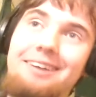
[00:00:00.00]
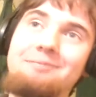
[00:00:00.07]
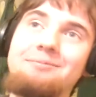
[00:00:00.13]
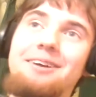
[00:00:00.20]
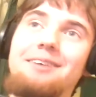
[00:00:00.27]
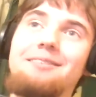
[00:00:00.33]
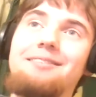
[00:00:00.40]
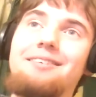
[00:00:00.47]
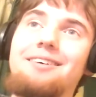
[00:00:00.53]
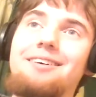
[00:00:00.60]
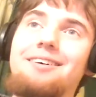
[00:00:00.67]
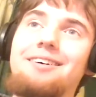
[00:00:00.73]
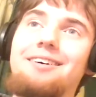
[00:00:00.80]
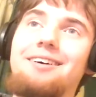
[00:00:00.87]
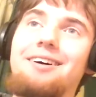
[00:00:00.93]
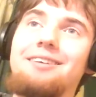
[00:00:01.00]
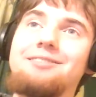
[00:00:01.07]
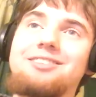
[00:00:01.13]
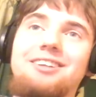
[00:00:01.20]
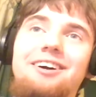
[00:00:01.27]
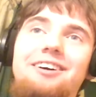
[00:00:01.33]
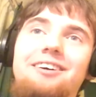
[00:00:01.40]
I'm the, I'm
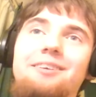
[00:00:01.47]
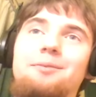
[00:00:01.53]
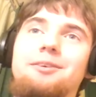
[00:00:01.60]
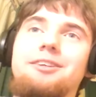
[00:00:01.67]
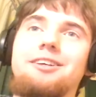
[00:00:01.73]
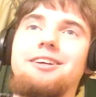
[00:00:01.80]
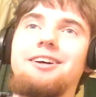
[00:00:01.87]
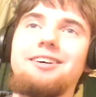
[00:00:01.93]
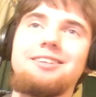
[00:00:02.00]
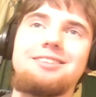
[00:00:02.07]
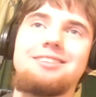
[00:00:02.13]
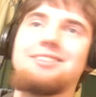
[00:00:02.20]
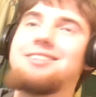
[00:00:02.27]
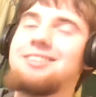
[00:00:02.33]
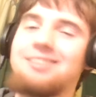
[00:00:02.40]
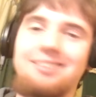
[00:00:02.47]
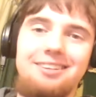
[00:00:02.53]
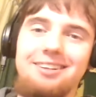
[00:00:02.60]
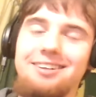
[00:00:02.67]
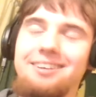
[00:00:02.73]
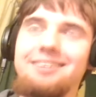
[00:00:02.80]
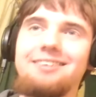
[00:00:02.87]
sorry, but the nuts.
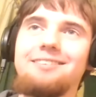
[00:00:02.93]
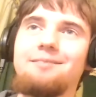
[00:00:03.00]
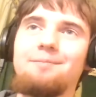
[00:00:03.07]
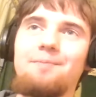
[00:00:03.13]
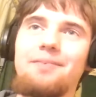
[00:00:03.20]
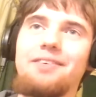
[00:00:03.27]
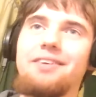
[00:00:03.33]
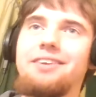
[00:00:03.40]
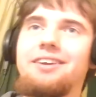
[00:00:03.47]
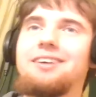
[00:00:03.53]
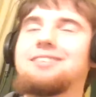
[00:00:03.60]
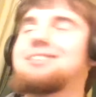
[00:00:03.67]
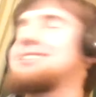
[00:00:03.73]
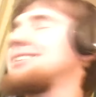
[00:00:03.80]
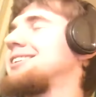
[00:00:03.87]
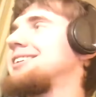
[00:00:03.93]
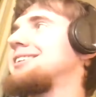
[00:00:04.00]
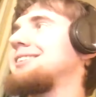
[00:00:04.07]
The, the nuts.